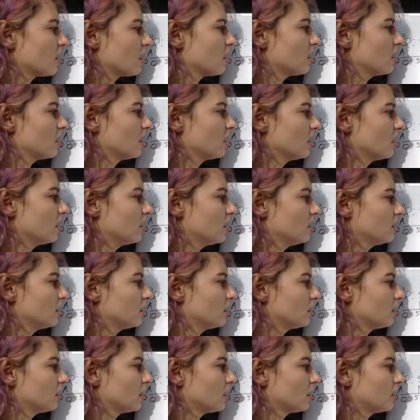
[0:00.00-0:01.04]
her
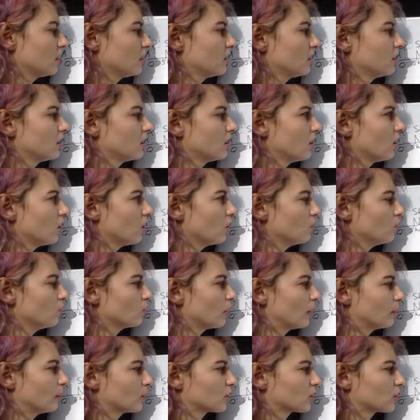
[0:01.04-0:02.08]
home.
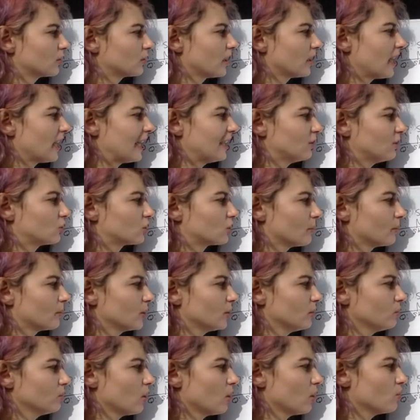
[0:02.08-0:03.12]
I'm just going to write
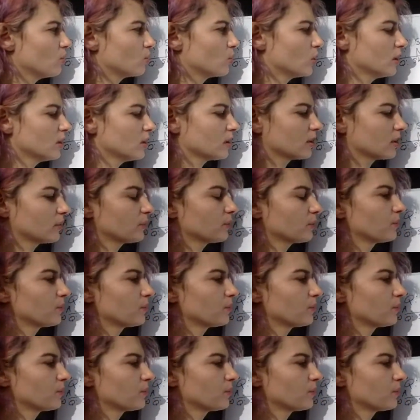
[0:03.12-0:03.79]
HW, homework.